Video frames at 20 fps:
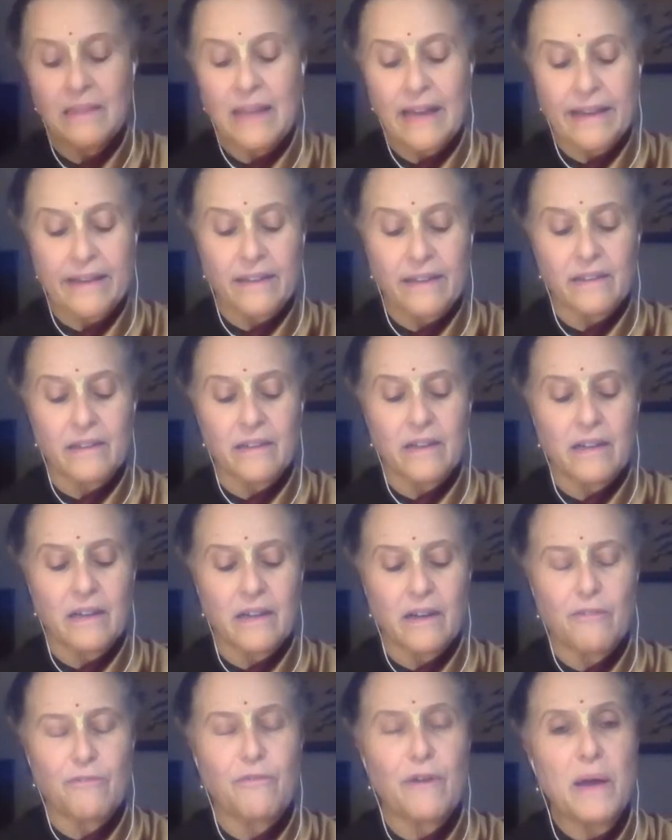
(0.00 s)
like
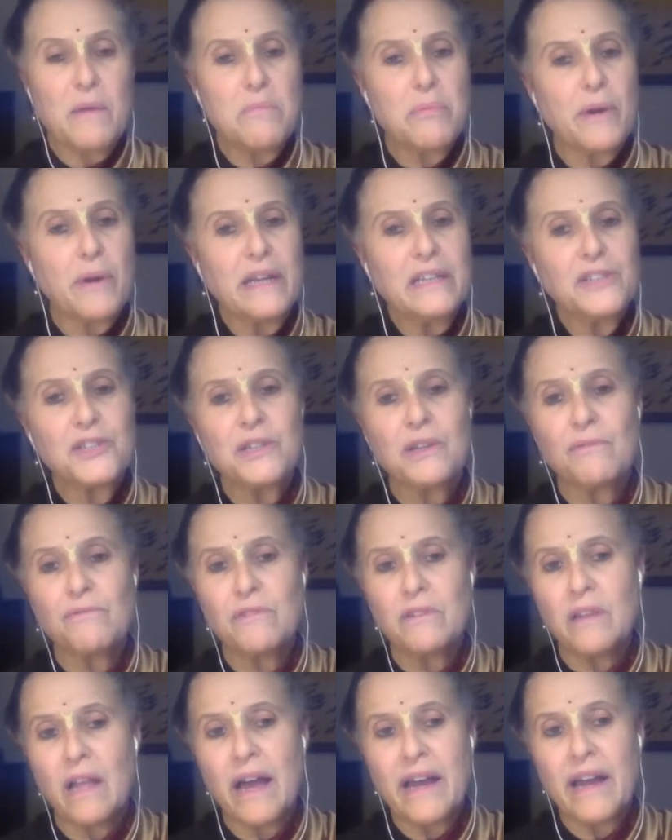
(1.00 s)
a vibration of
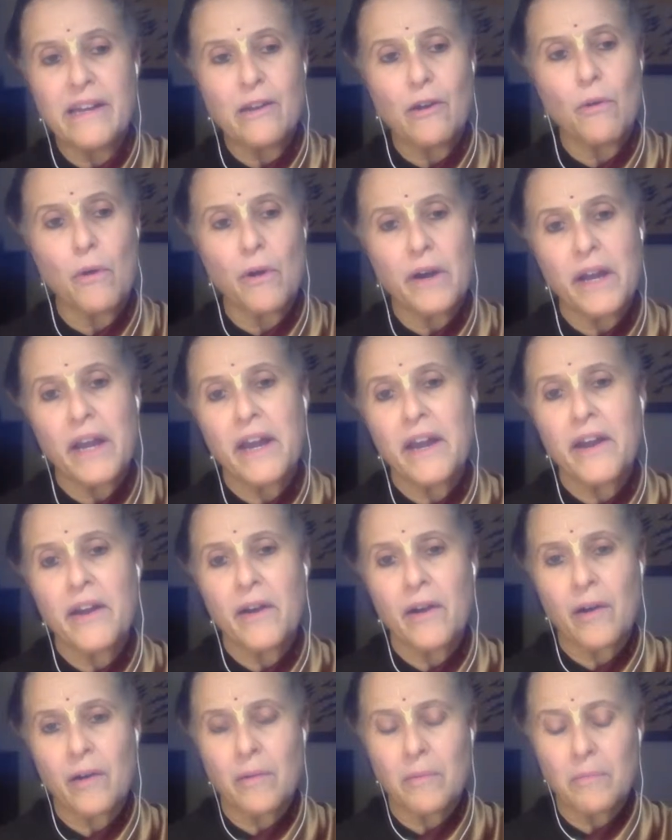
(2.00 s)
light or
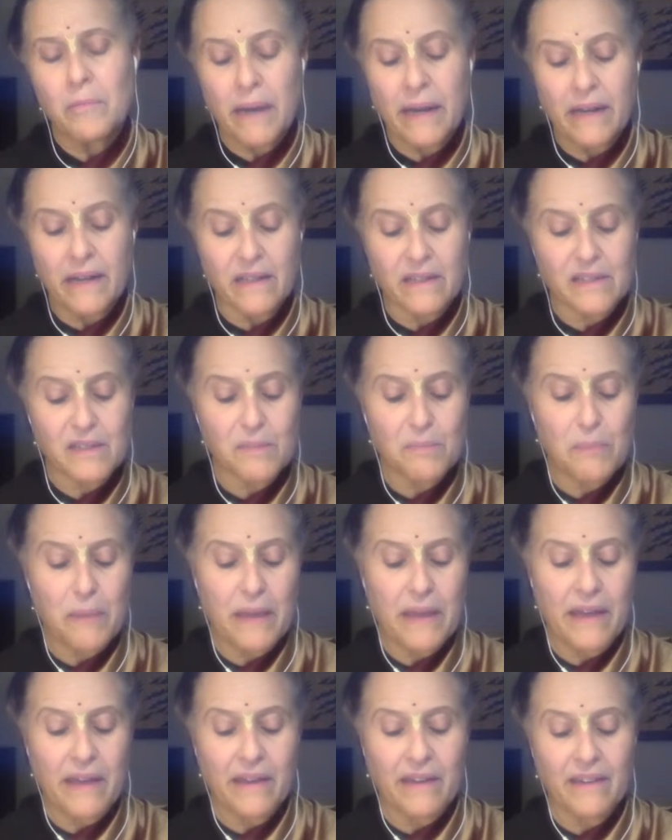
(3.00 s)
air might
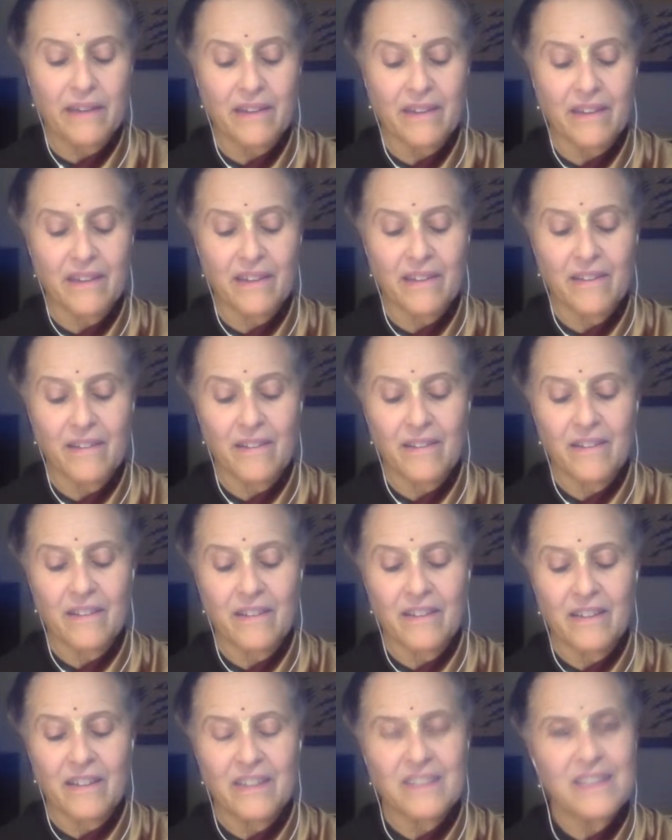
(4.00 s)
expand.
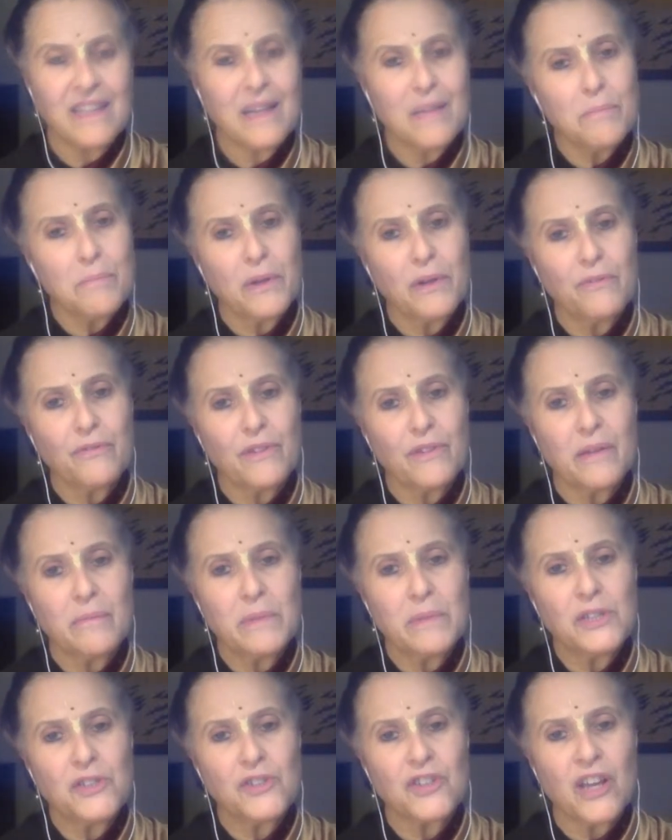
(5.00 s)
Isn't that a beautiful
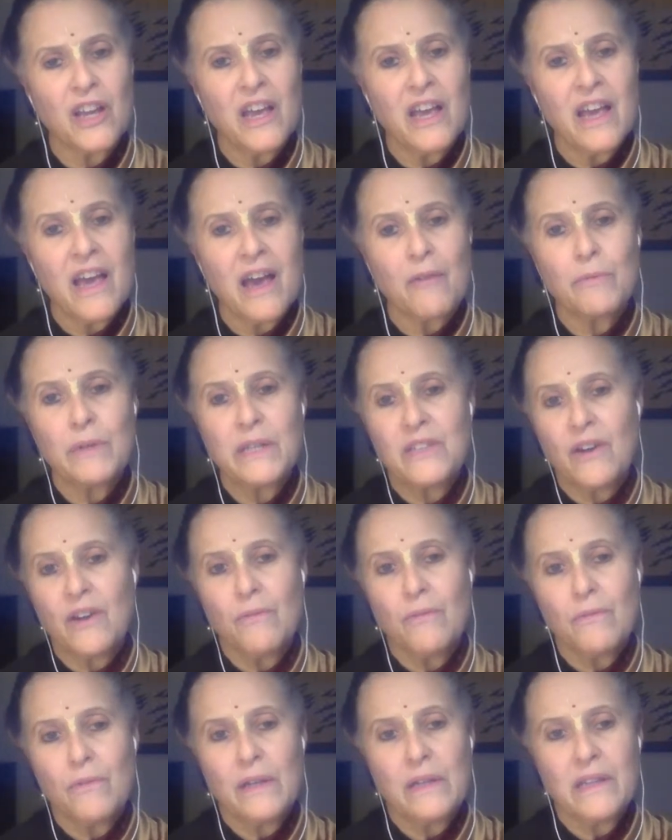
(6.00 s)
image? And we
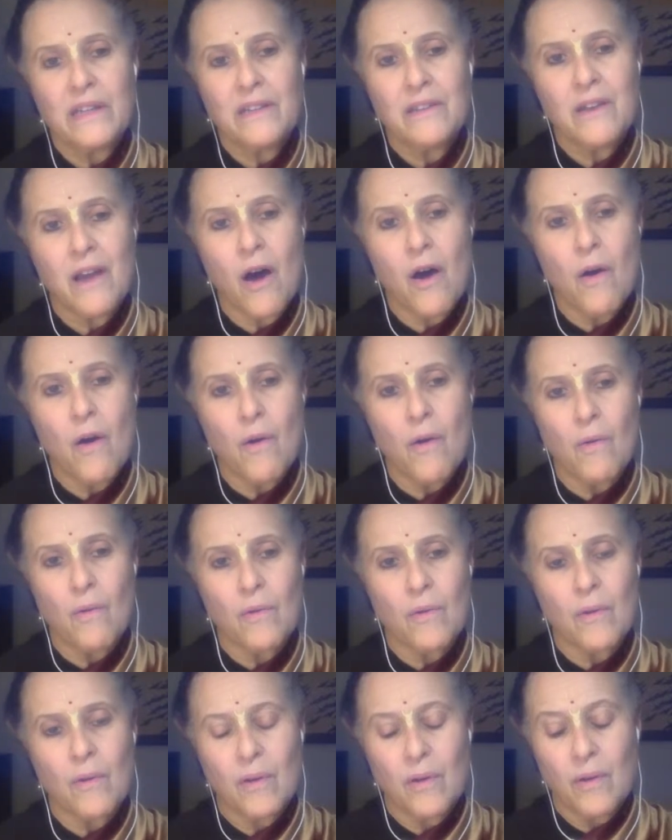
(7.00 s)
don't really
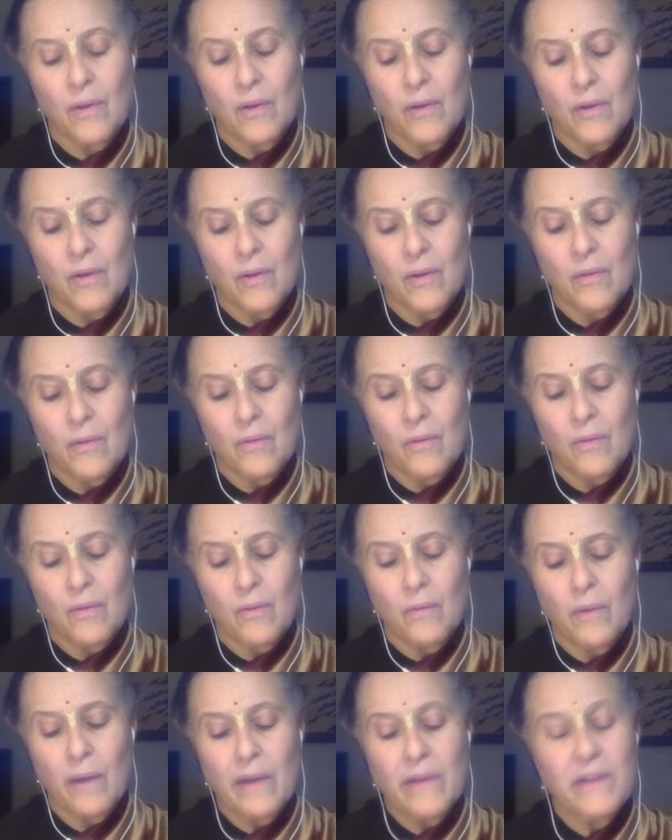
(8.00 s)
know
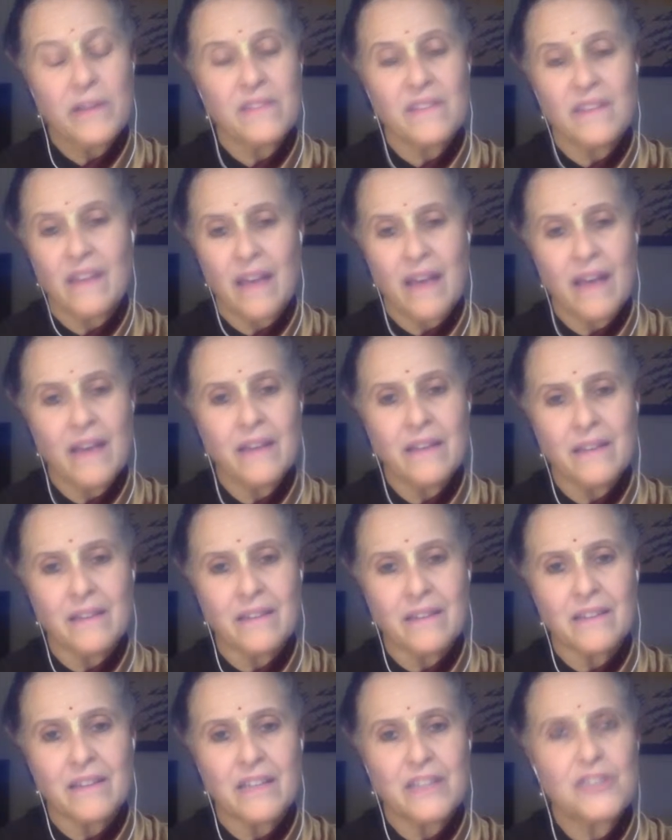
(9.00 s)
where does it
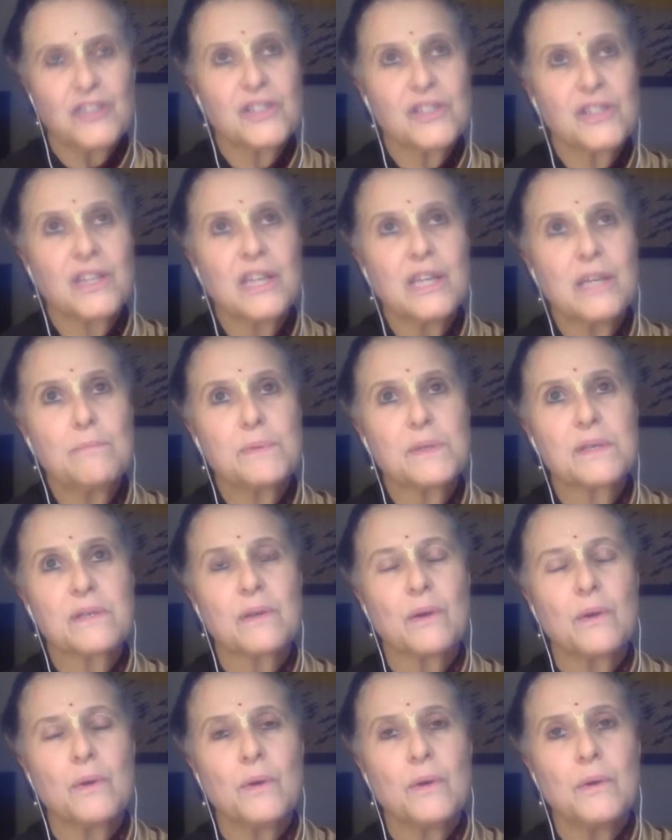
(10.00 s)
end. It just keeps
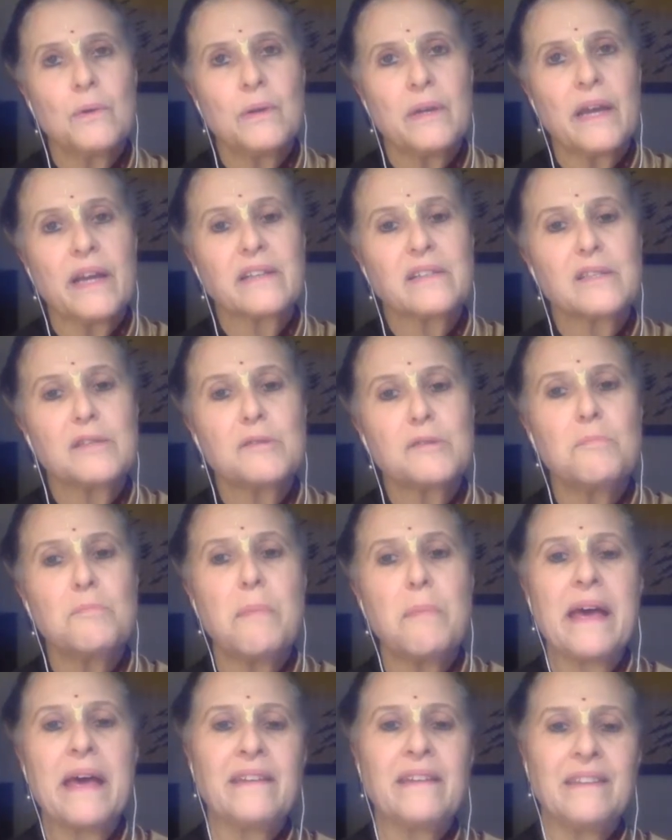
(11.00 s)

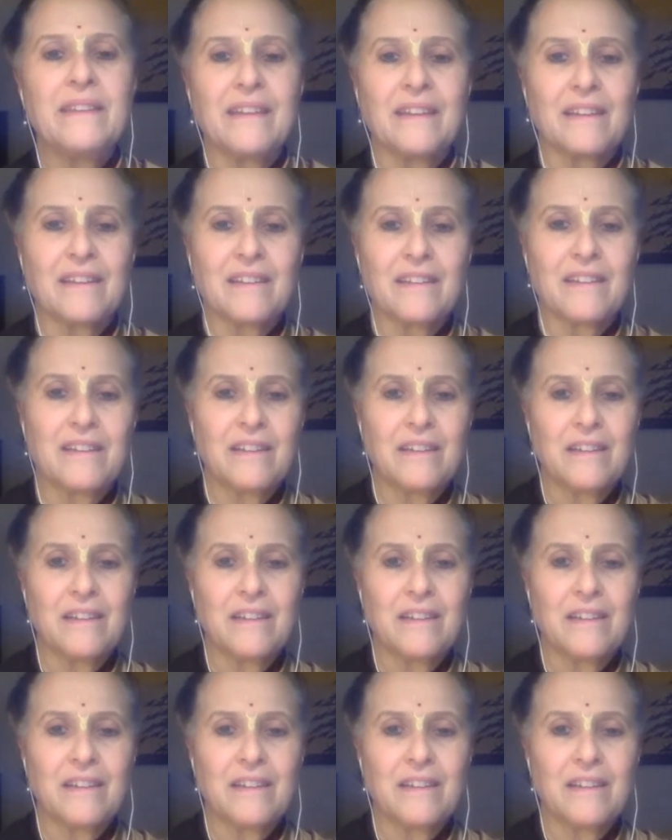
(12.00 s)
expanding,